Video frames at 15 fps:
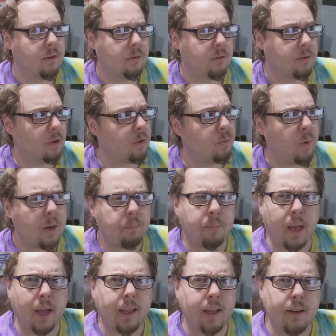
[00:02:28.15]
Toad went
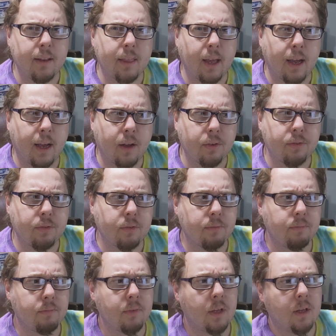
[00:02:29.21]
back into the house.
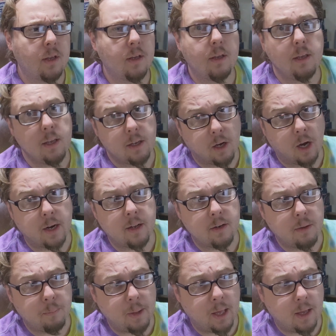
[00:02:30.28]
He got into
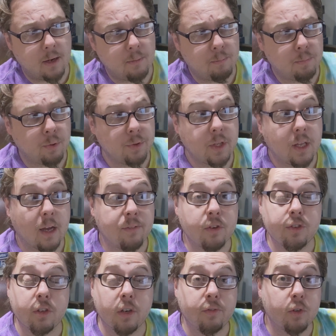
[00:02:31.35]
bed, pulled the
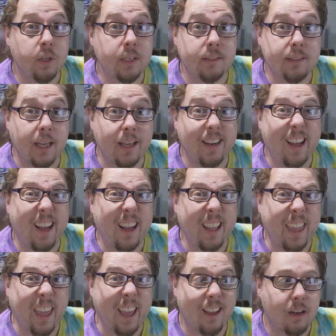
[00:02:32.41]
covers over his head
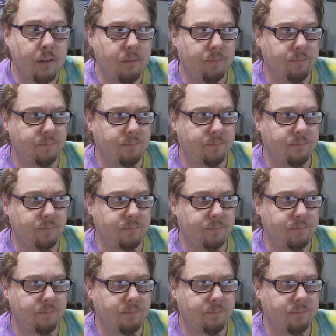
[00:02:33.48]
again.